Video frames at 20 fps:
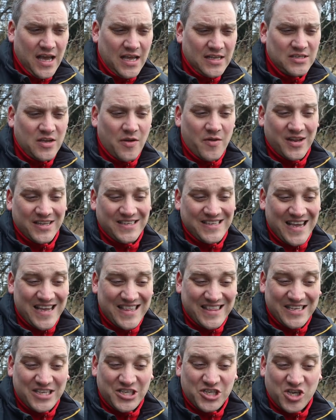And so I'm gonna
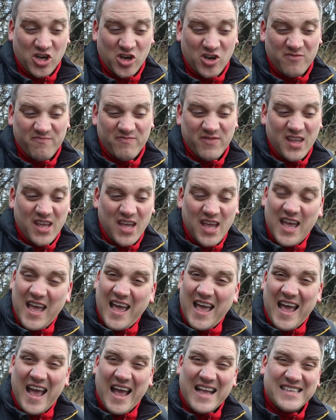take this shot
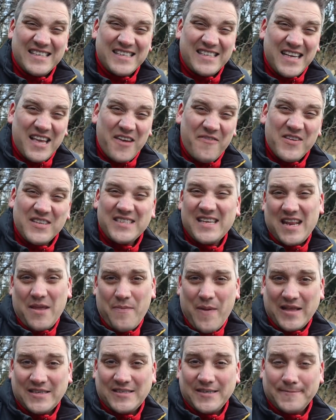and see if it's
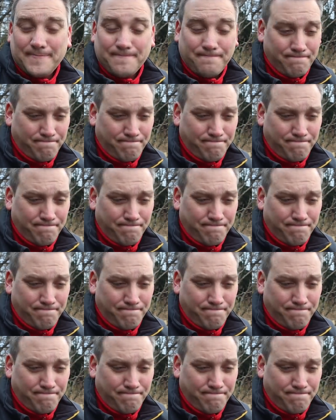any better.